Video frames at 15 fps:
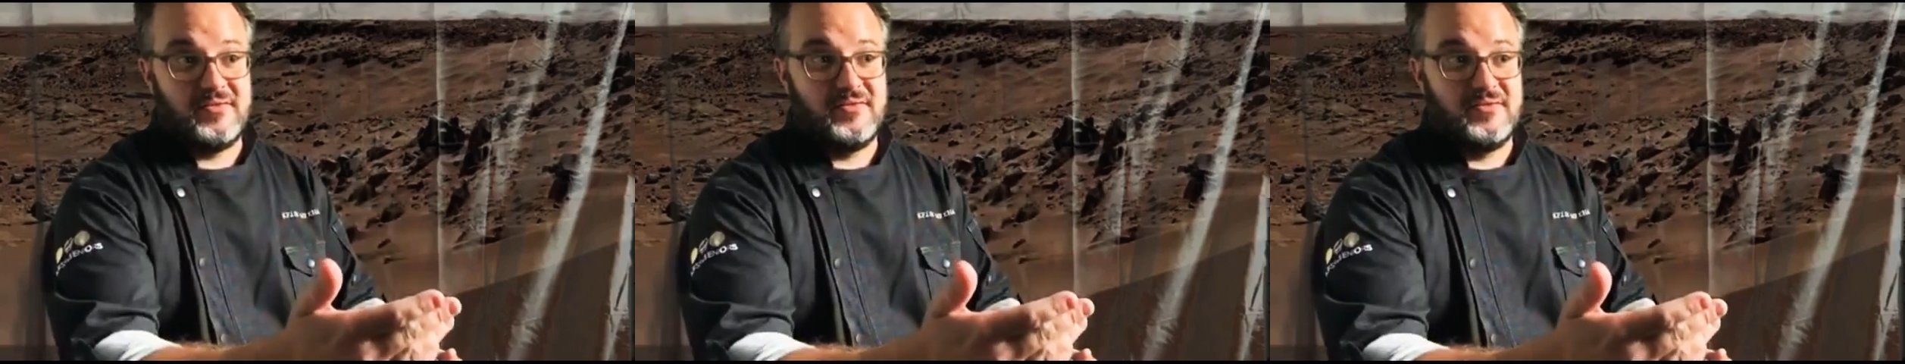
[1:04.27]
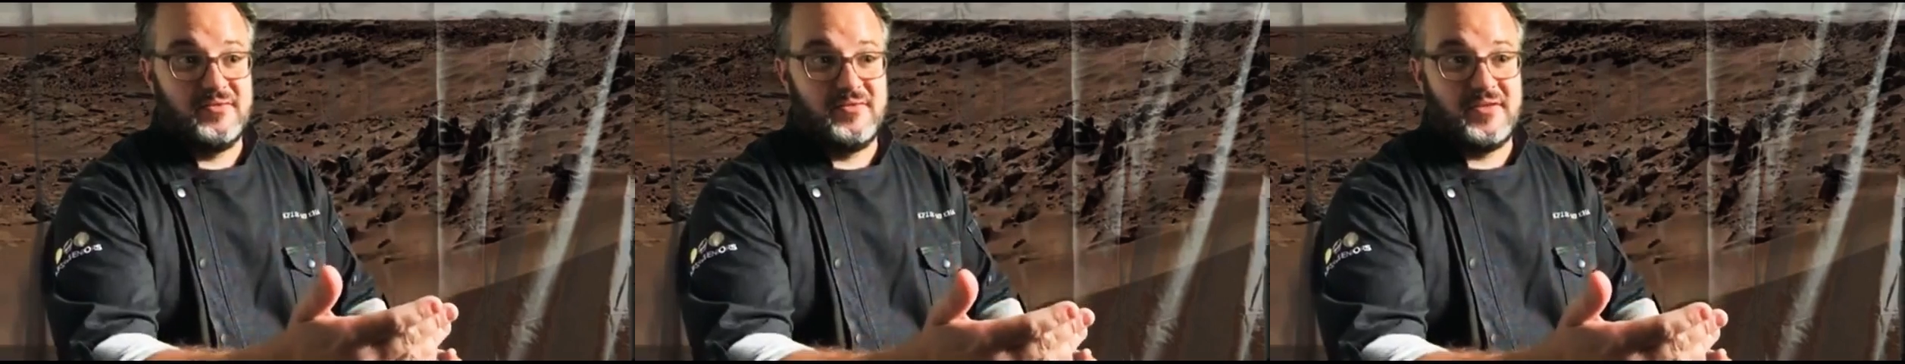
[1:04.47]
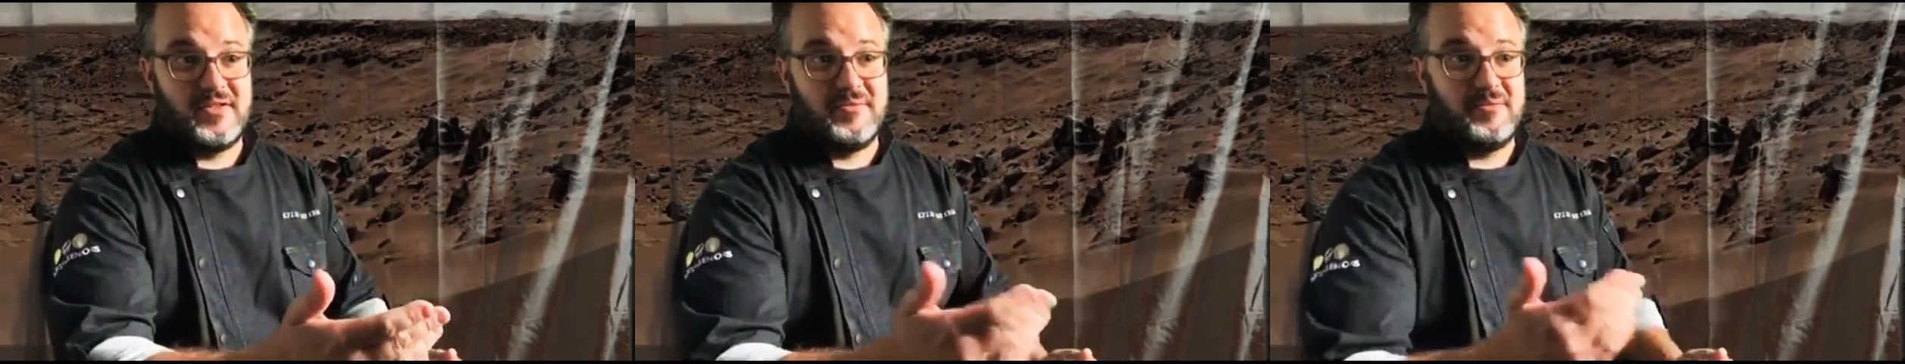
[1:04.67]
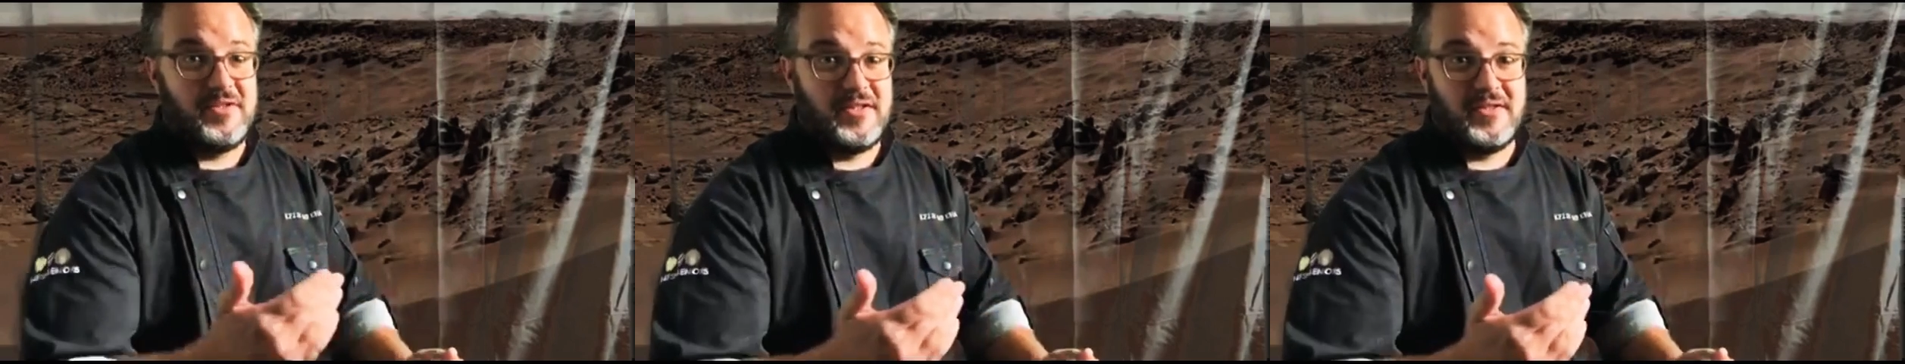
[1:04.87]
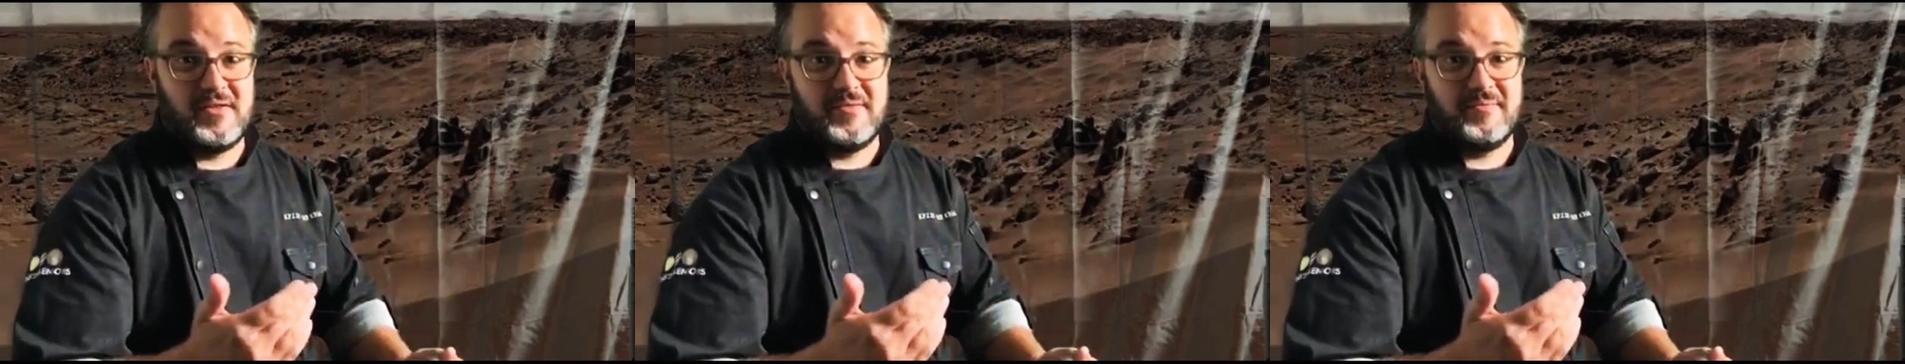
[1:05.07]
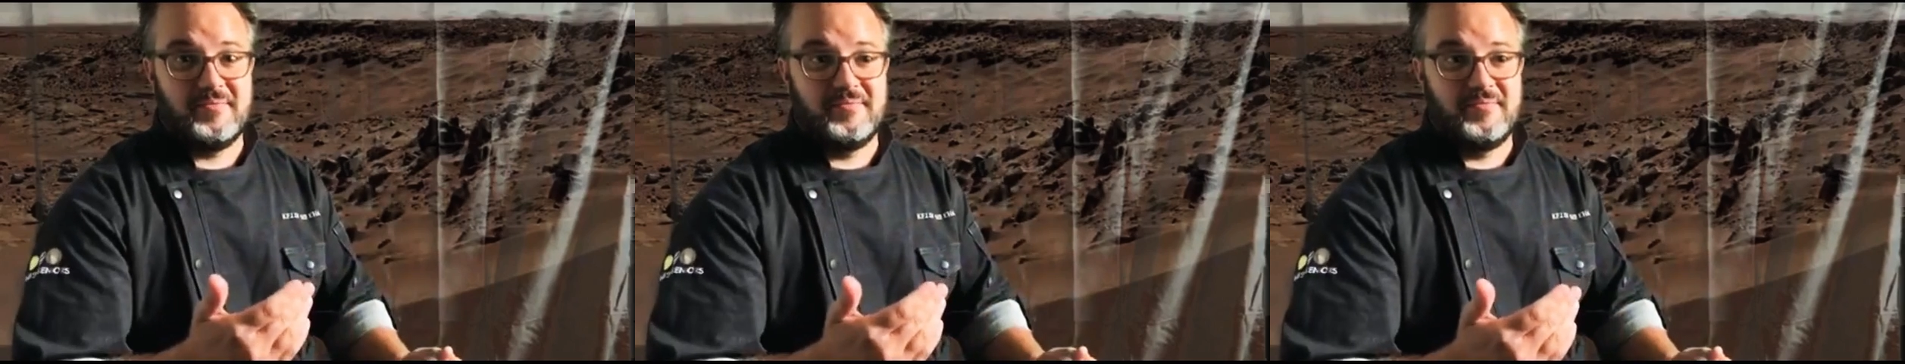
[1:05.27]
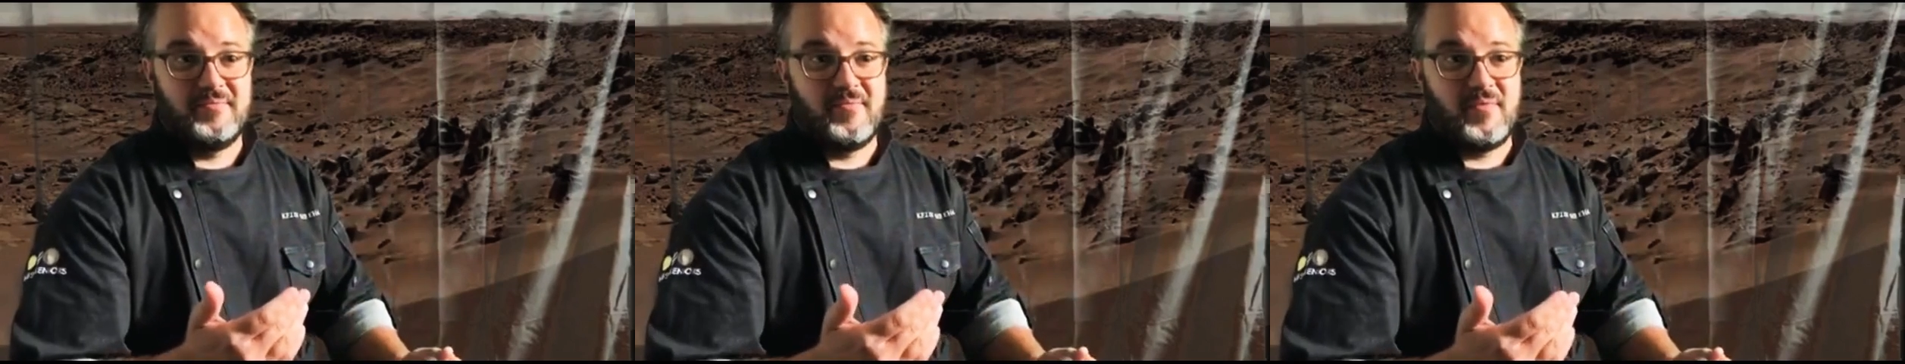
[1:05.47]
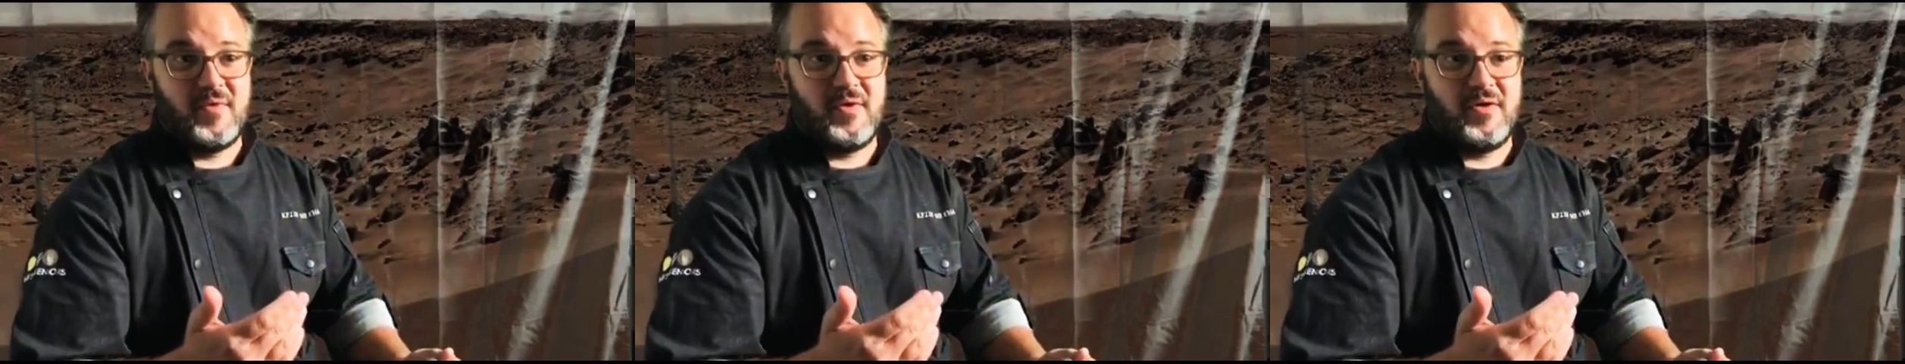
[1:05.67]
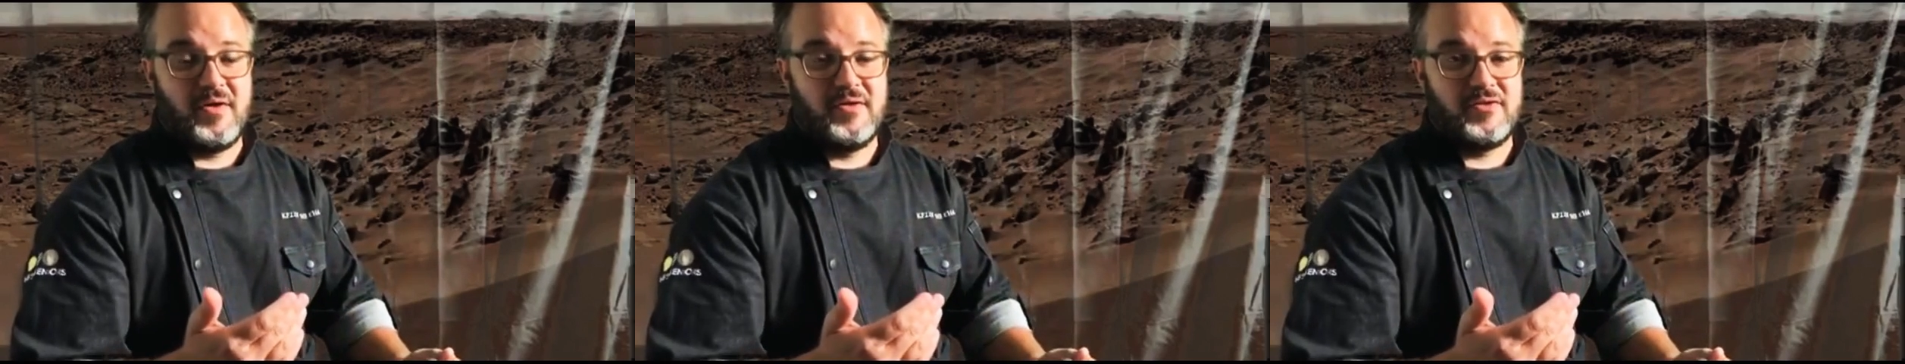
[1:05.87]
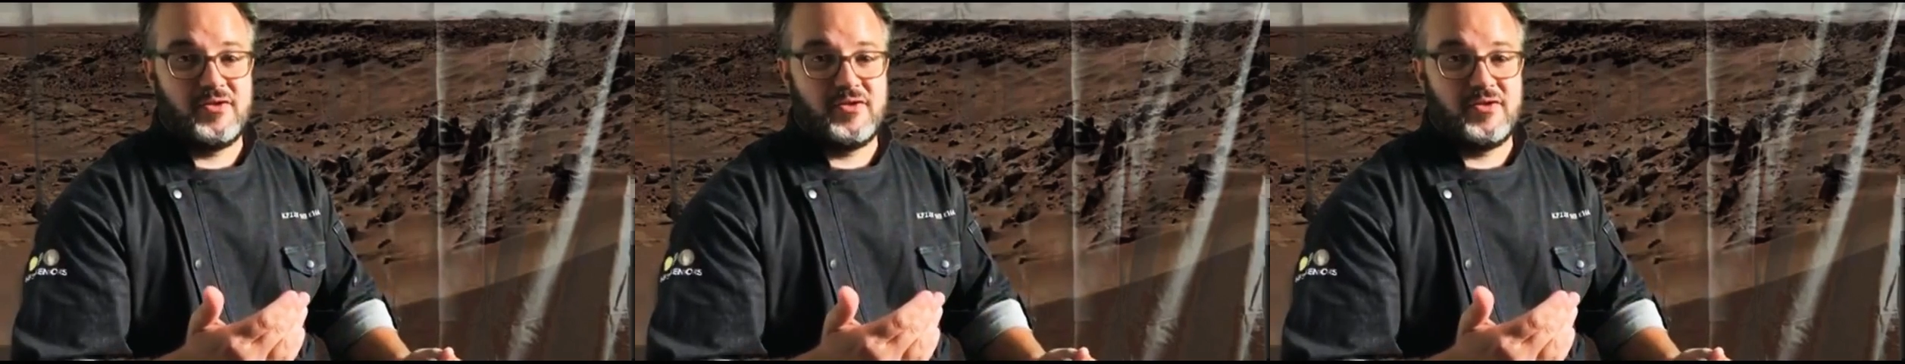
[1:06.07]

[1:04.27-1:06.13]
not the beginning. All right,